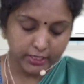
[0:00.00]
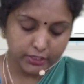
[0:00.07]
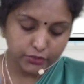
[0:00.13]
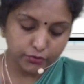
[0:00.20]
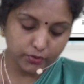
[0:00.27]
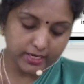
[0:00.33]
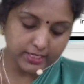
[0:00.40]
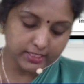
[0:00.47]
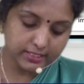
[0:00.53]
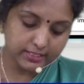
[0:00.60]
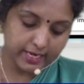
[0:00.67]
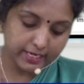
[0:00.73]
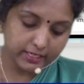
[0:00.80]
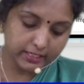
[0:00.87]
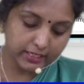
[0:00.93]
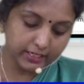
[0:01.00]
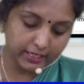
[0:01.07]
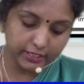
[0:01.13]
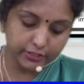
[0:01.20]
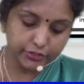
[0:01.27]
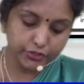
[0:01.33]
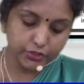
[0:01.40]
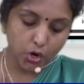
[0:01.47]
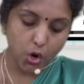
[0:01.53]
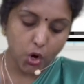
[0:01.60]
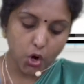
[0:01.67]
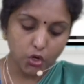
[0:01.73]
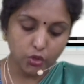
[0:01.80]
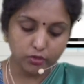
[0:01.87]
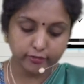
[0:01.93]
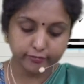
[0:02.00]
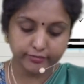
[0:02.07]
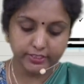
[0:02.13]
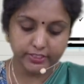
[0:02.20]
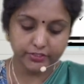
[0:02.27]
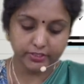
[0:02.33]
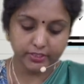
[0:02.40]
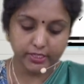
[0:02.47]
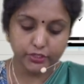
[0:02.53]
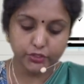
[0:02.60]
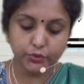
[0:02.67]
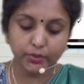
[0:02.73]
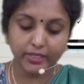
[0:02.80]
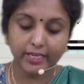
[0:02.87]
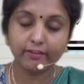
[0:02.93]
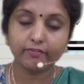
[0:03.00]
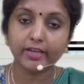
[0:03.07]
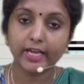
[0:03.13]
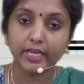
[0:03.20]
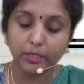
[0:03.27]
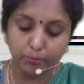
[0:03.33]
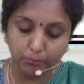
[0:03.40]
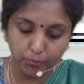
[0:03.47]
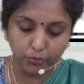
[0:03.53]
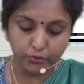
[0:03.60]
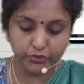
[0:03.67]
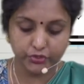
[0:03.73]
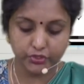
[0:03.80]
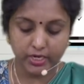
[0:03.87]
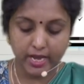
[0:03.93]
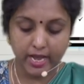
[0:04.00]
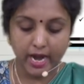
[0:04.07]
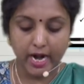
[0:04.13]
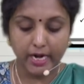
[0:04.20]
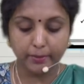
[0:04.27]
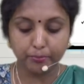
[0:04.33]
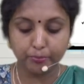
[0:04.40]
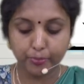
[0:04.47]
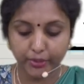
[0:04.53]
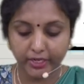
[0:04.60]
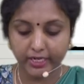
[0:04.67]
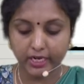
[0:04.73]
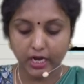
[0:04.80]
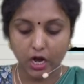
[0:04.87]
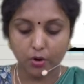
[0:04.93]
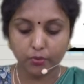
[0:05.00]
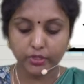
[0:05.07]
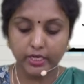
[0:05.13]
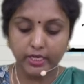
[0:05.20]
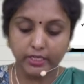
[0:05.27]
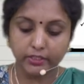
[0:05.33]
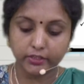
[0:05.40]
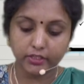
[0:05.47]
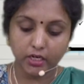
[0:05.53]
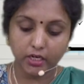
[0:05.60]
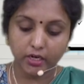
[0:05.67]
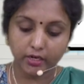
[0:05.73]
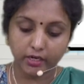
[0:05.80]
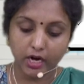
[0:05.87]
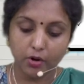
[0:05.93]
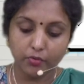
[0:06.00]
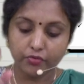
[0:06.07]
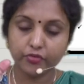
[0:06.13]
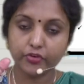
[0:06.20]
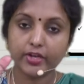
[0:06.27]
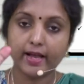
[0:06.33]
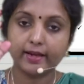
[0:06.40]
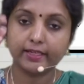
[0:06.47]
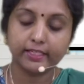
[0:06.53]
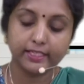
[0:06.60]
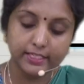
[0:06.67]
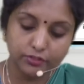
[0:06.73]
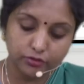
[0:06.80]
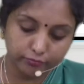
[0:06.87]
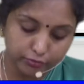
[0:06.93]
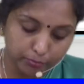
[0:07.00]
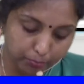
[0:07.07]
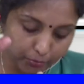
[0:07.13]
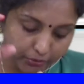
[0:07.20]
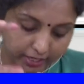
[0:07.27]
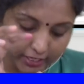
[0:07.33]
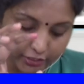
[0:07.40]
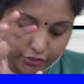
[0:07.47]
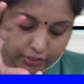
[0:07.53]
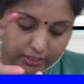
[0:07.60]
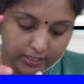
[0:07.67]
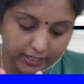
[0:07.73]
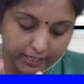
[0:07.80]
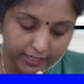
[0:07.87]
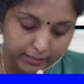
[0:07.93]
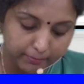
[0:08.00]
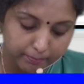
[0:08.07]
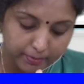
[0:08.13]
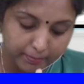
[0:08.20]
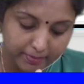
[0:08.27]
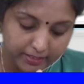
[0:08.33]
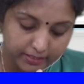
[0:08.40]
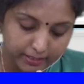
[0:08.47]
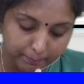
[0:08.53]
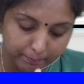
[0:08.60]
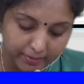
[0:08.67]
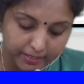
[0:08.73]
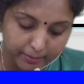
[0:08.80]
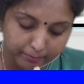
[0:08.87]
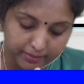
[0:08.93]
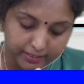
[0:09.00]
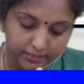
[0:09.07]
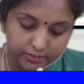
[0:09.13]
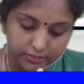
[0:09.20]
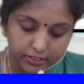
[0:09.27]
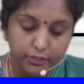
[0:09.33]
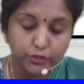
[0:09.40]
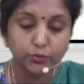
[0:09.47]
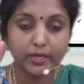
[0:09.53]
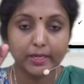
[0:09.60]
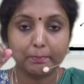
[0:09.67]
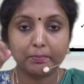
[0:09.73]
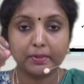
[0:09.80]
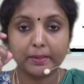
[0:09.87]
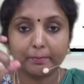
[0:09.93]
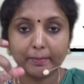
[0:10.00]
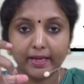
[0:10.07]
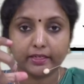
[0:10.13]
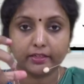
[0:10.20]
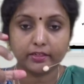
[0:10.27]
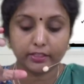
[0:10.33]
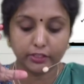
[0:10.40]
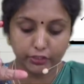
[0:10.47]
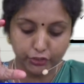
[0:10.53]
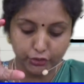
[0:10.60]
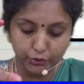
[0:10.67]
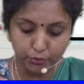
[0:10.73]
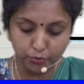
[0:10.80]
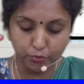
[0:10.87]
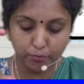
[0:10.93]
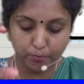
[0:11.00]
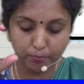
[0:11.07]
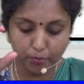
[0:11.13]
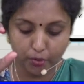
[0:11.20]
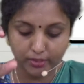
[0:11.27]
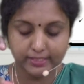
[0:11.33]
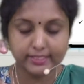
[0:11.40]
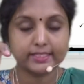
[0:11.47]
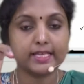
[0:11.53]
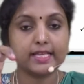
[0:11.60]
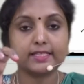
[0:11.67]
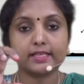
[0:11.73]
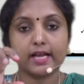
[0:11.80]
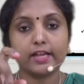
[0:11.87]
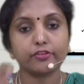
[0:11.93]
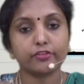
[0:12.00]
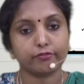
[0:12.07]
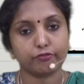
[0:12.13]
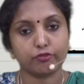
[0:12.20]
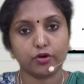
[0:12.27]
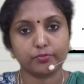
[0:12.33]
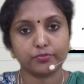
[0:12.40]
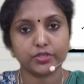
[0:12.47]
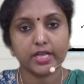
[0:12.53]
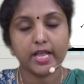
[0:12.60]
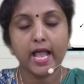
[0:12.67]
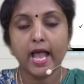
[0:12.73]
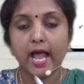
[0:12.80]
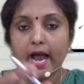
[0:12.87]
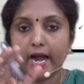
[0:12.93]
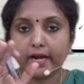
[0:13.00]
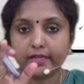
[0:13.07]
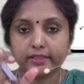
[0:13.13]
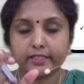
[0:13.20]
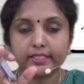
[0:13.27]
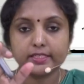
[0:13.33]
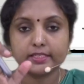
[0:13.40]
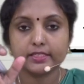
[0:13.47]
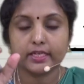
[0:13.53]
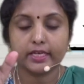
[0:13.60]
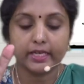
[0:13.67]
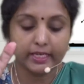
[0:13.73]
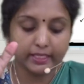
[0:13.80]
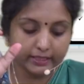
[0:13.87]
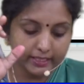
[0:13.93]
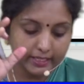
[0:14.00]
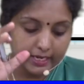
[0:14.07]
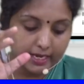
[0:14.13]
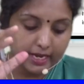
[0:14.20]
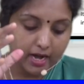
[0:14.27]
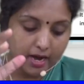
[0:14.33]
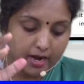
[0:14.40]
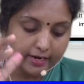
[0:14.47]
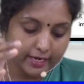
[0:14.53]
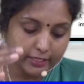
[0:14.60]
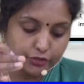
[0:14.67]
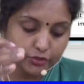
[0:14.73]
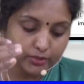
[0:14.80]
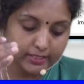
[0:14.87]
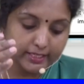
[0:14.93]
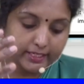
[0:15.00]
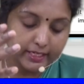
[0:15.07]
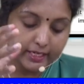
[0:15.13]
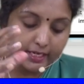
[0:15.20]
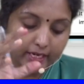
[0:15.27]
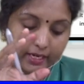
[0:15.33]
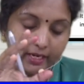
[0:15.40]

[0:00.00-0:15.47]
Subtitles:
So it is encouraged all officers to give inputs and bring out the ground realities of the potential impediments to implement the new policies and reforms. Under this, they are actually